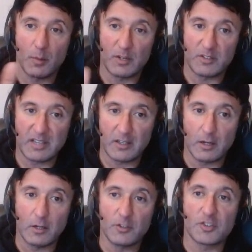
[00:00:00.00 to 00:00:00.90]
when you're taking
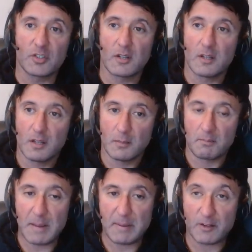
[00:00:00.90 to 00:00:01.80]
your lunch.
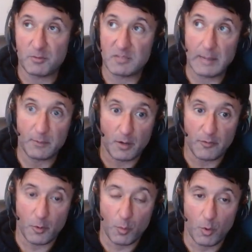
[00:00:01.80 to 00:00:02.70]
Map out some time to go
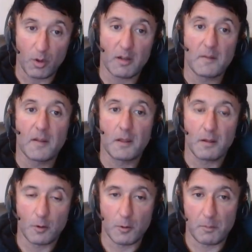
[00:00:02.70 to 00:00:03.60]
for a walk,
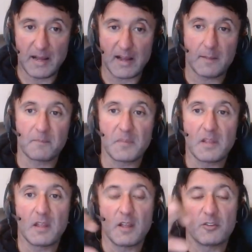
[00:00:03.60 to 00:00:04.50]
come back.
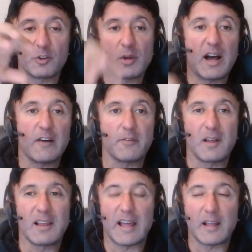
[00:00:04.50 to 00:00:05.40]
So you have
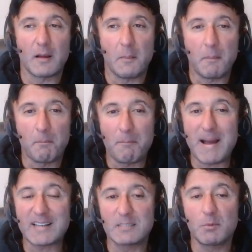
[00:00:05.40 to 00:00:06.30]
like
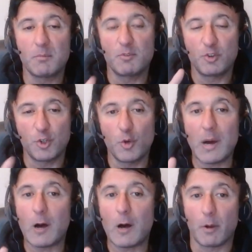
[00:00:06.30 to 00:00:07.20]
maximum 2
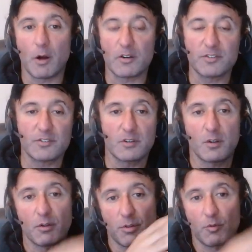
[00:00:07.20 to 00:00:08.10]
hour blocks
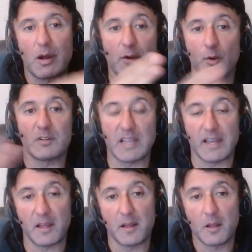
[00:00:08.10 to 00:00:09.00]
throughout your
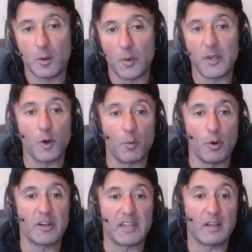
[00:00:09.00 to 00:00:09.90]
day where you're
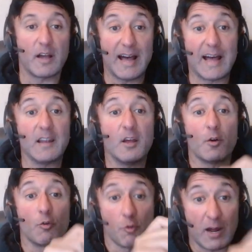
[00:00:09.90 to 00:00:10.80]
working, and
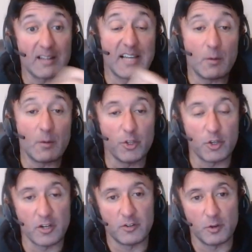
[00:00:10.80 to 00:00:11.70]
write down what you're
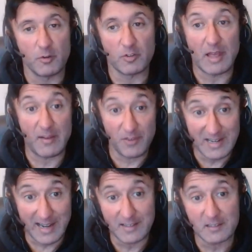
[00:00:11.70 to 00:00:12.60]
going to do. So every
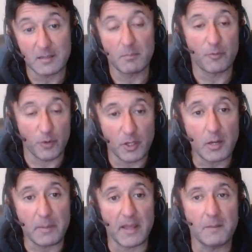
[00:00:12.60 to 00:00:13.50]
night before you go
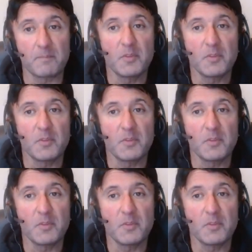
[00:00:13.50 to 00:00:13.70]
to bed,